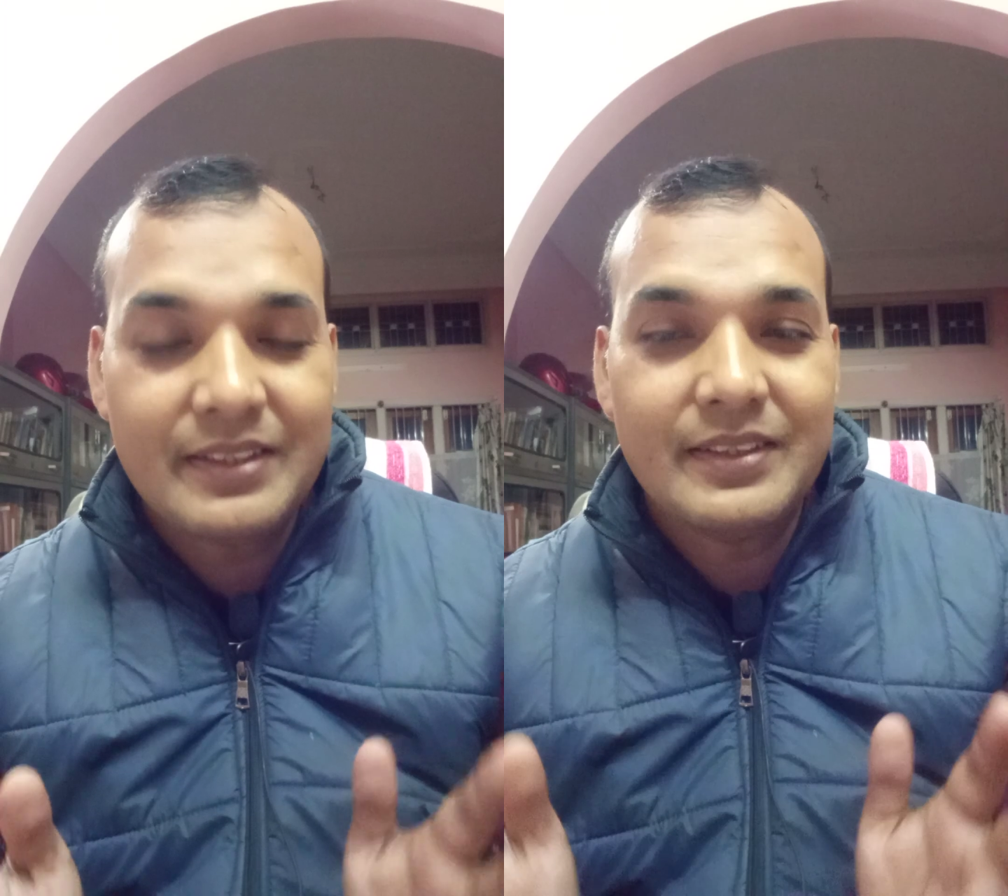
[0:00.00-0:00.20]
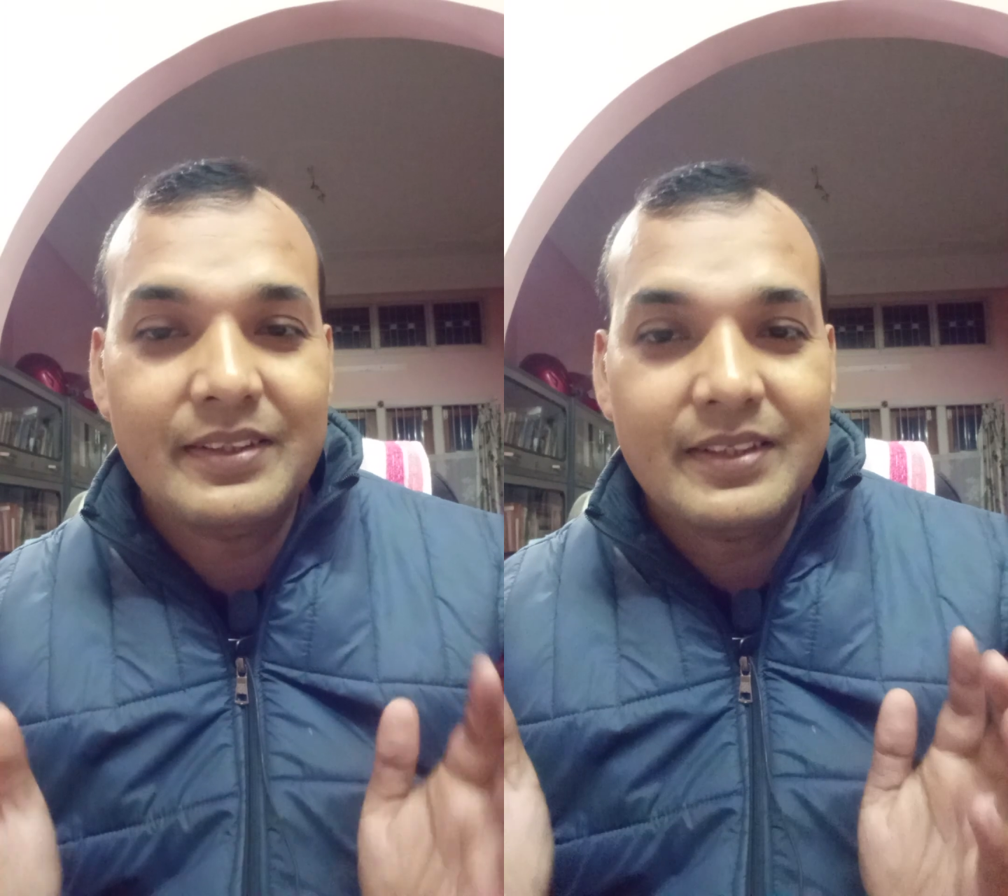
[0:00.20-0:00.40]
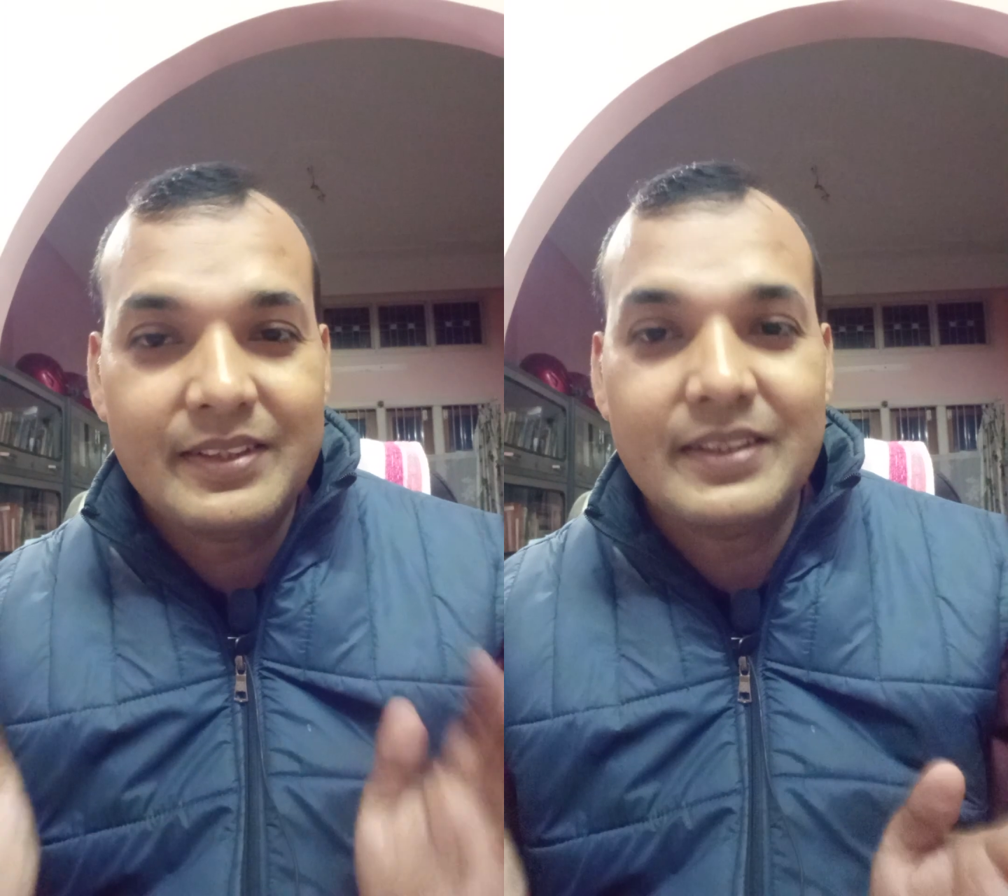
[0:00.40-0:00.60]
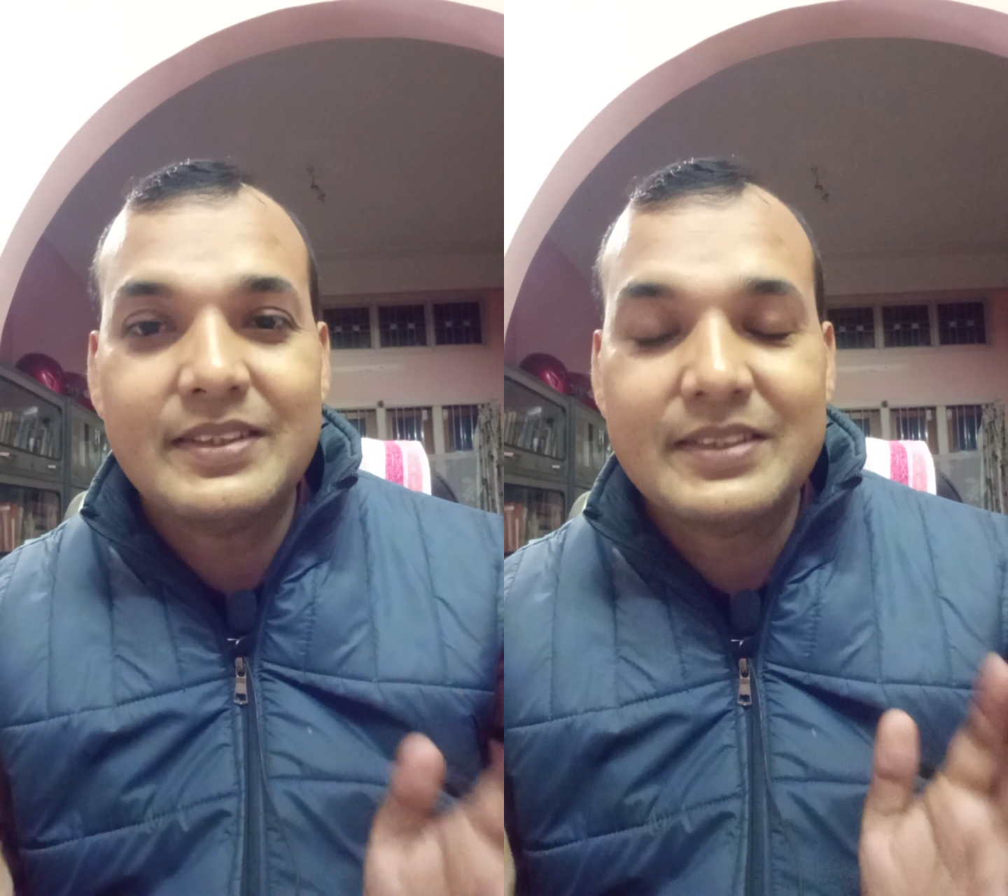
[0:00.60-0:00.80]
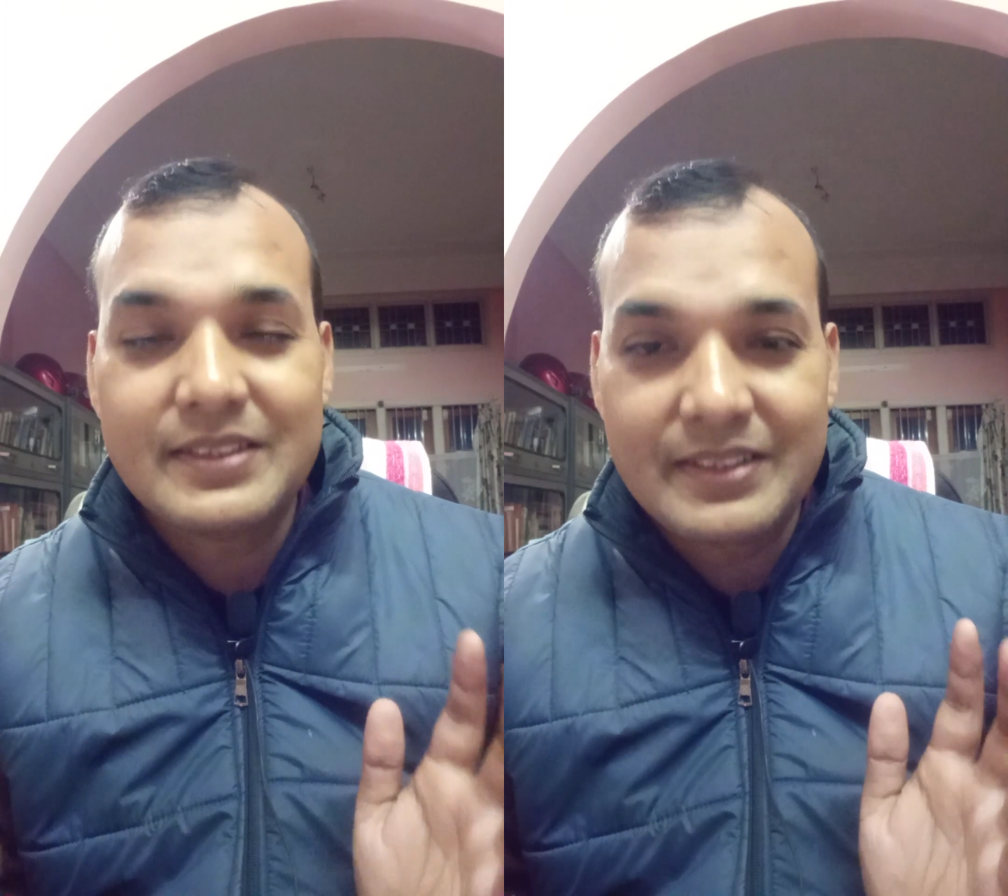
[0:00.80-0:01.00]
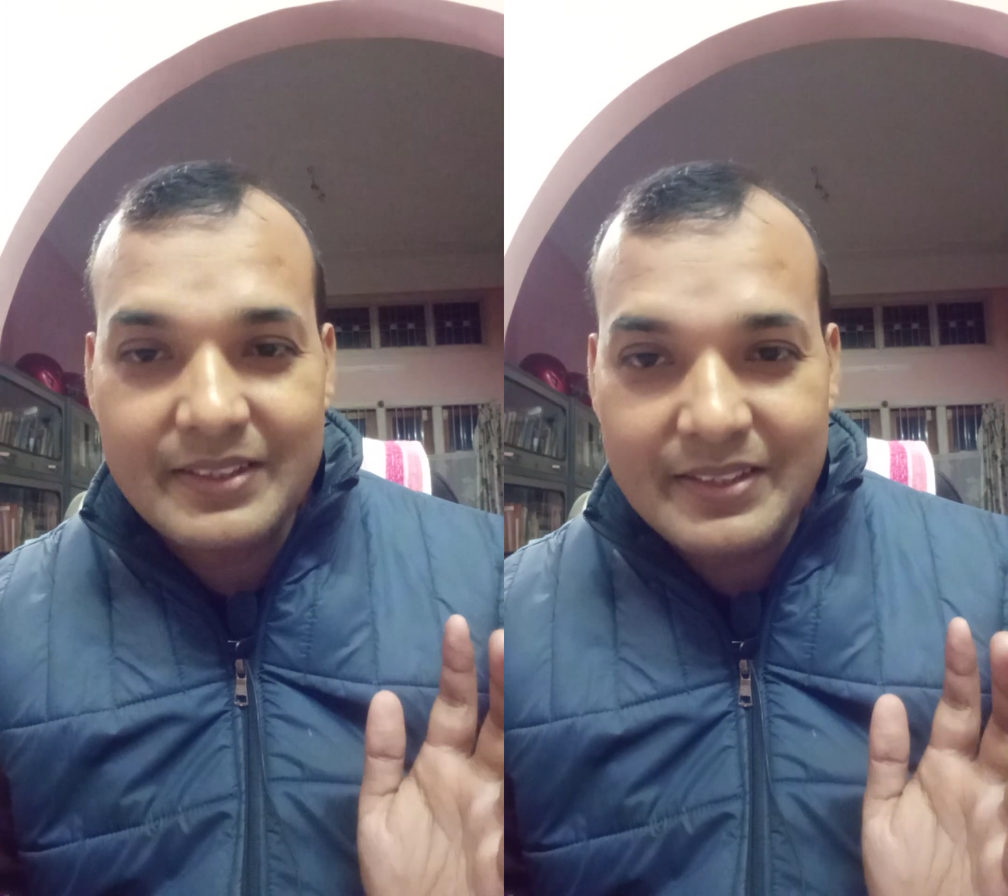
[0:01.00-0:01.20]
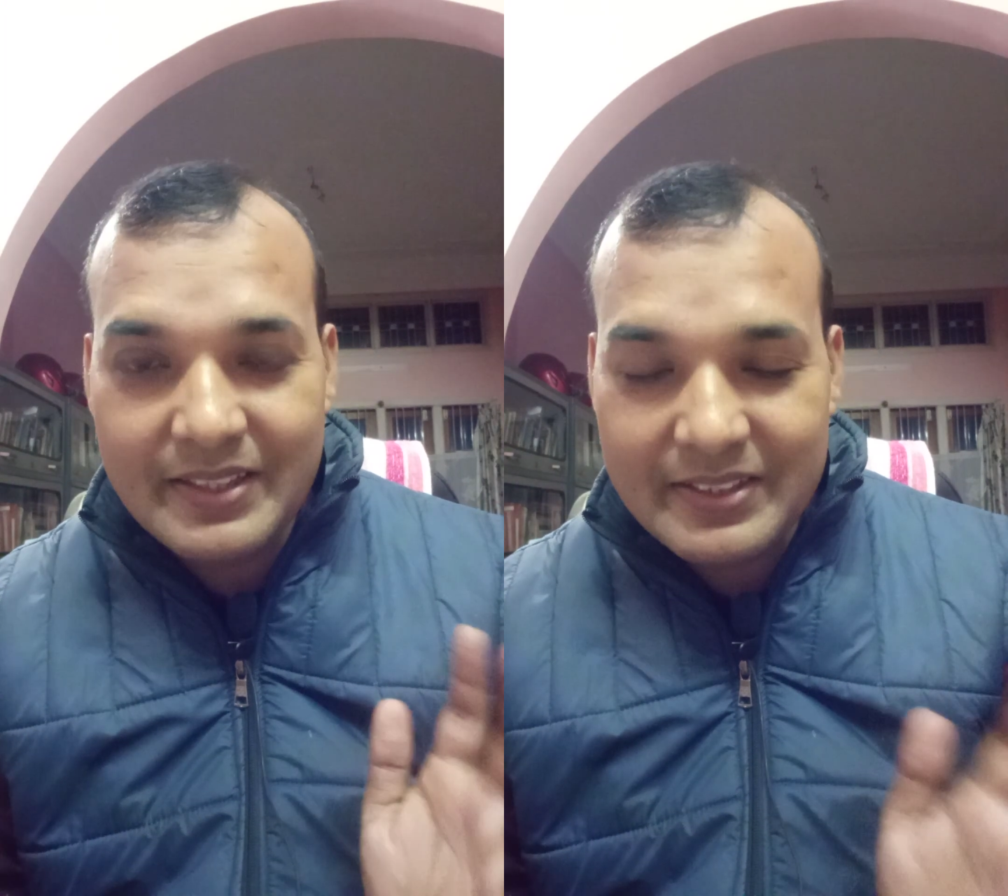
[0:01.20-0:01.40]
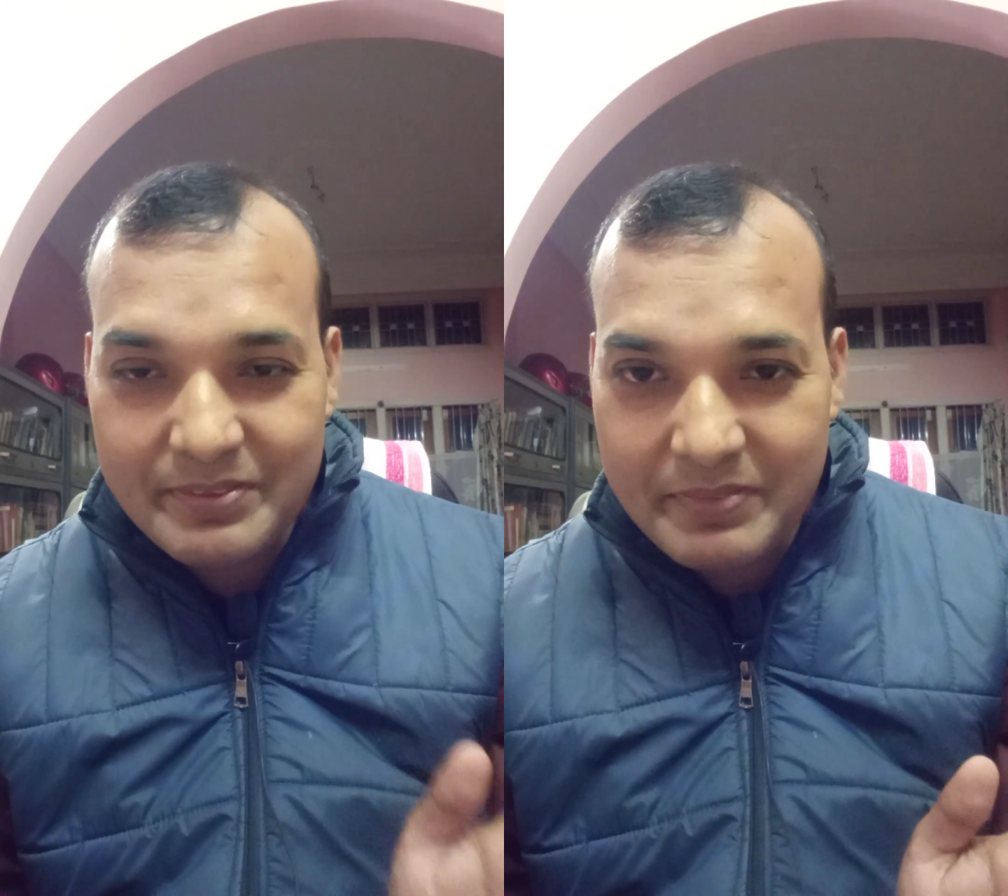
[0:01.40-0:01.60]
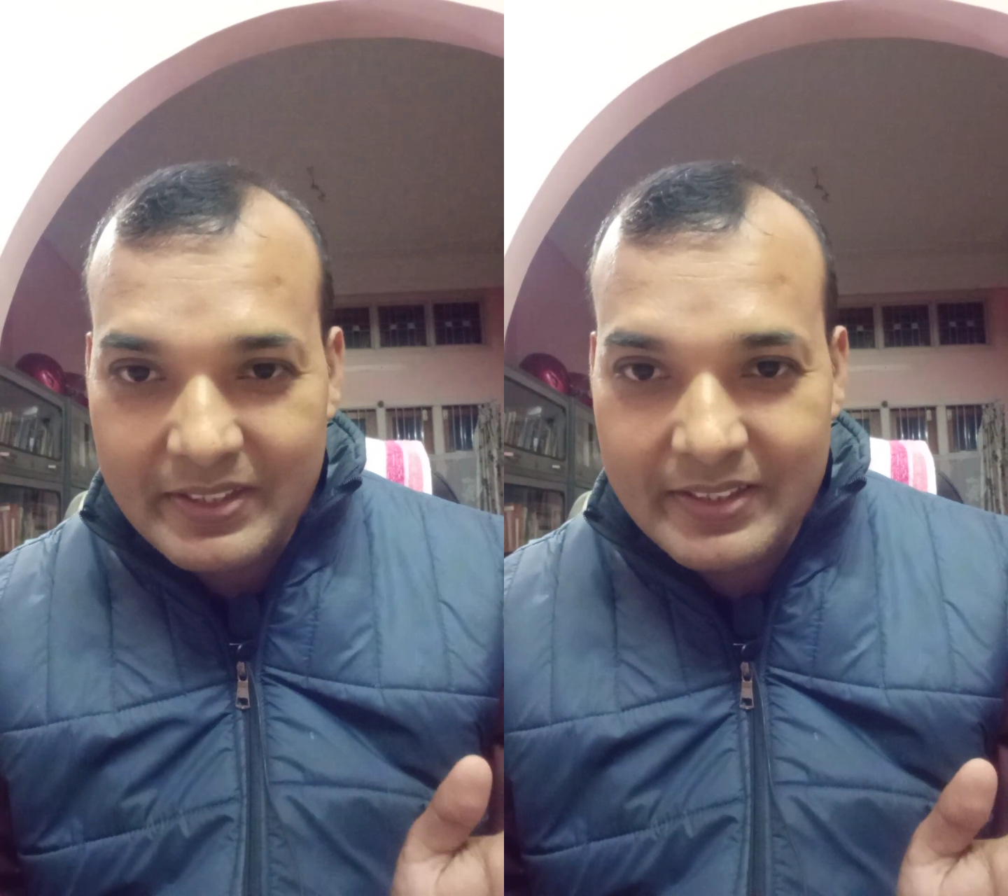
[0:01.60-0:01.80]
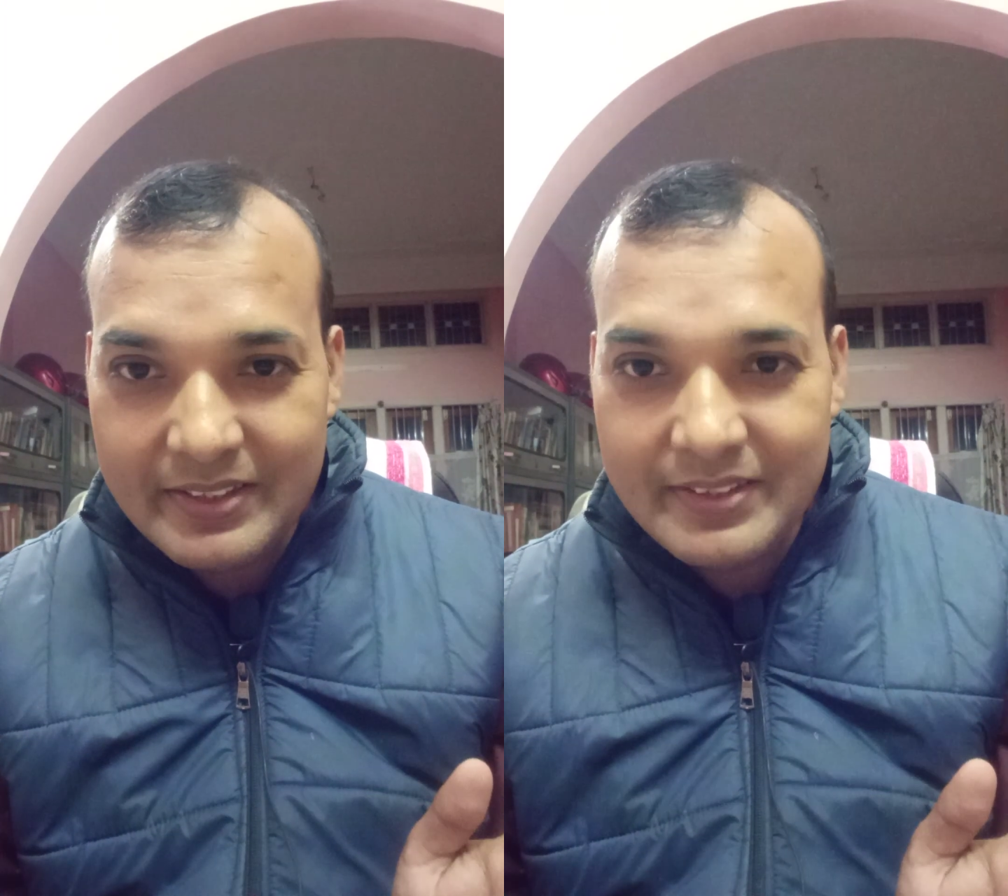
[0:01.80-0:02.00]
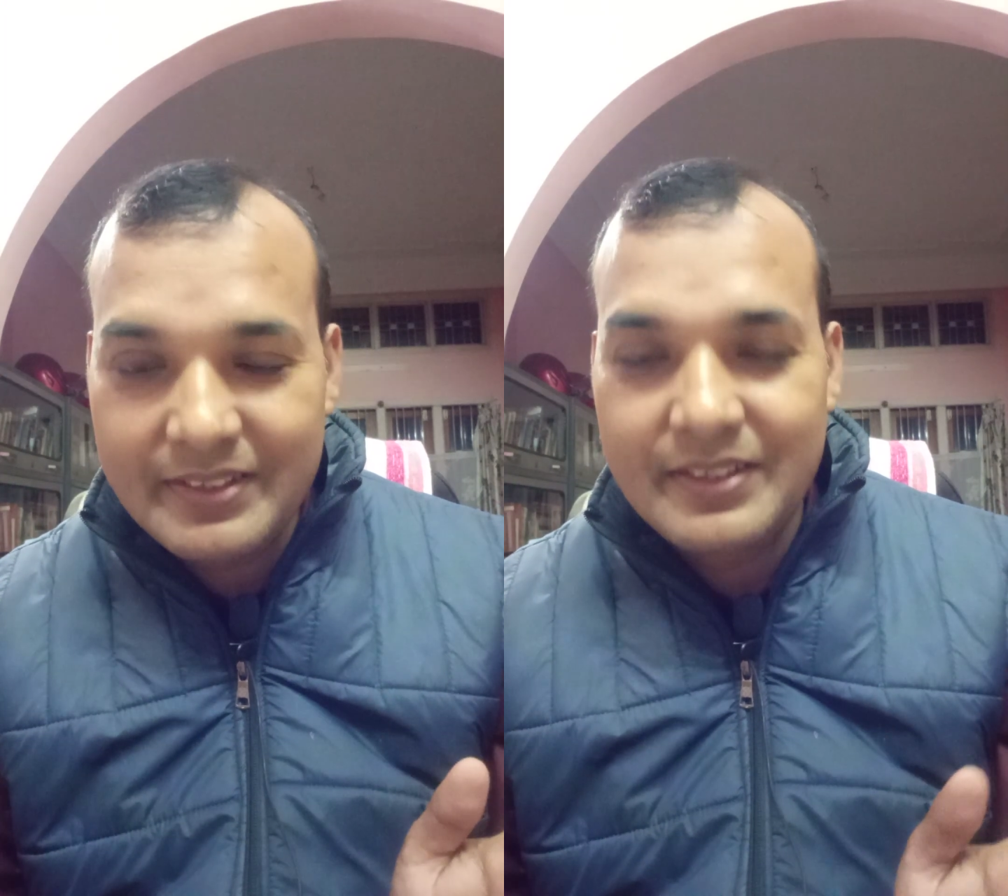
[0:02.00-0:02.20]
net and slate aspirant.